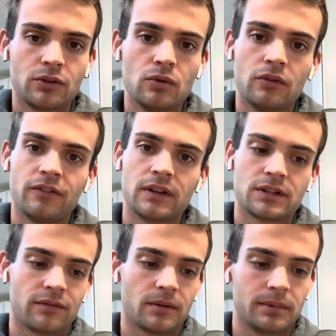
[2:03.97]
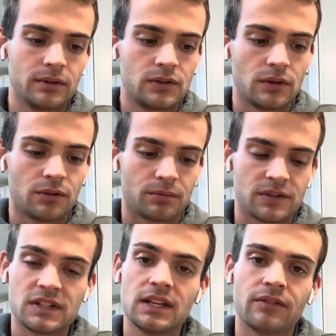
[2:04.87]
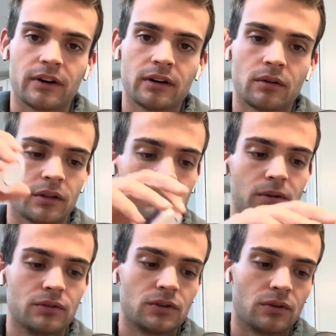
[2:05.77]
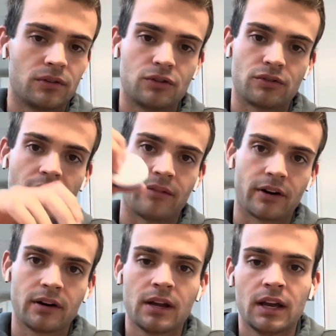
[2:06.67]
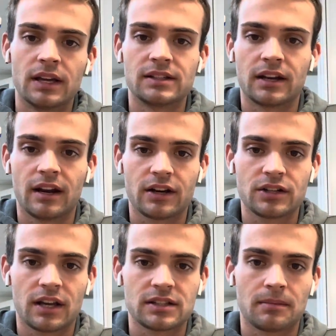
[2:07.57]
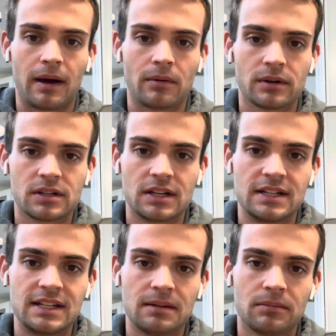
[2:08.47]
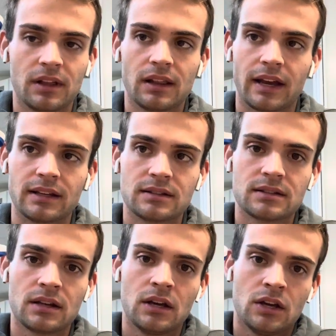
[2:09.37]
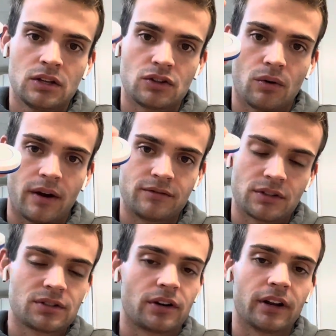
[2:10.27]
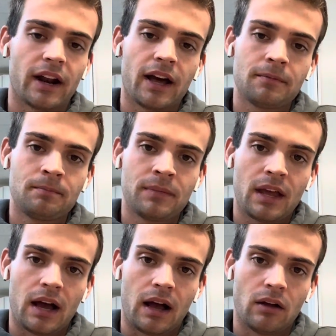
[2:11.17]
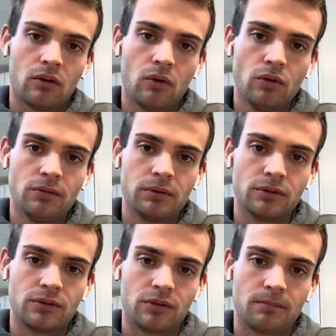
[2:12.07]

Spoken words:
cool feature of the Bluetooth receiver or the Bluetooth driver is that it actually has the power to dim the lights. So I've just turned it on. I'll hold the Bluetooth